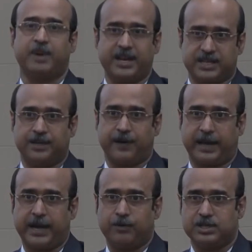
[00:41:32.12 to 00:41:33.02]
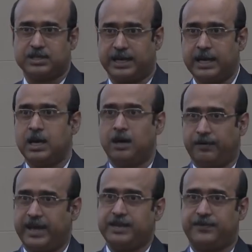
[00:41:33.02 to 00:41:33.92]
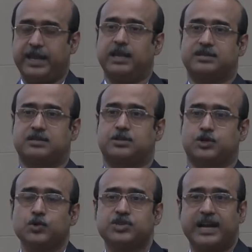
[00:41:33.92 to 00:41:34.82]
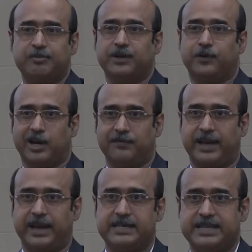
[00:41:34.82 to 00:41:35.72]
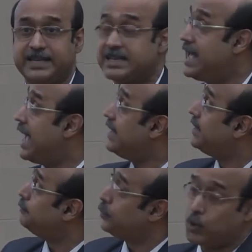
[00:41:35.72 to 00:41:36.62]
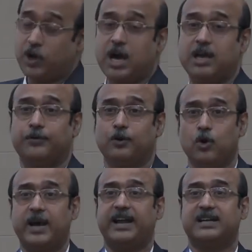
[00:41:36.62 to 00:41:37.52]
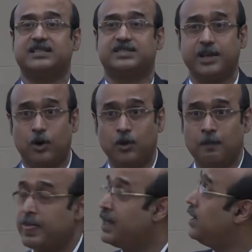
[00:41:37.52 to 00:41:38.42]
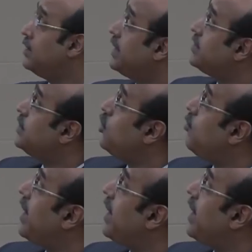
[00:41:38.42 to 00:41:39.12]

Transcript: remains infinite, which is a very, very true statement for infinite sets. And the Purna, if you look at it as a zero, then zero